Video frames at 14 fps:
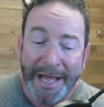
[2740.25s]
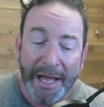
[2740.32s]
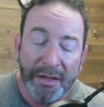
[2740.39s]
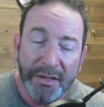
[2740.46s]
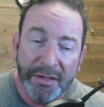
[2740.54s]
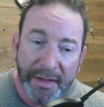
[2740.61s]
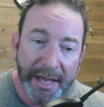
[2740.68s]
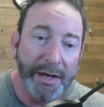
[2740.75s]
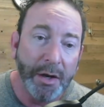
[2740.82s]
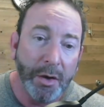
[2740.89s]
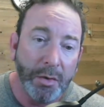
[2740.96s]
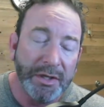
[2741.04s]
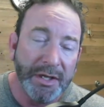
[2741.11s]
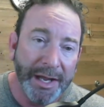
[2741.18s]
And they
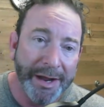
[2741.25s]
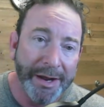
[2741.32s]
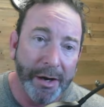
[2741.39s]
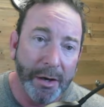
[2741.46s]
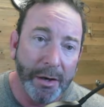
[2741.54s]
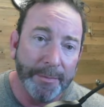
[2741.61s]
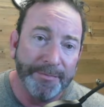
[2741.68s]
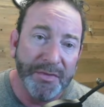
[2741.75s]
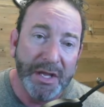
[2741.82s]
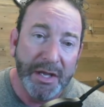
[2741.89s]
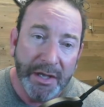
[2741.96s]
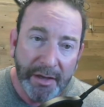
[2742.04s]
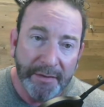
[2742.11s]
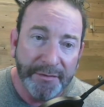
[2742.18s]
don't care
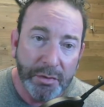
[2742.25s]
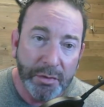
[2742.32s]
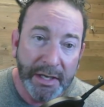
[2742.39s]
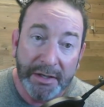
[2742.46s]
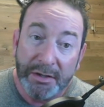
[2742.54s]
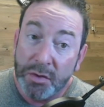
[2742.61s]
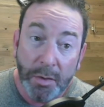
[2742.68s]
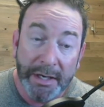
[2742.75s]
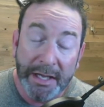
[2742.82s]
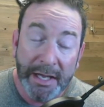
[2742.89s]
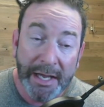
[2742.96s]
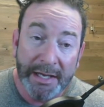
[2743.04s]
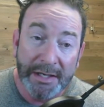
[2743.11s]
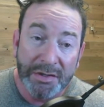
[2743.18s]
if you get 20
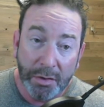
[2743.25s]
eggs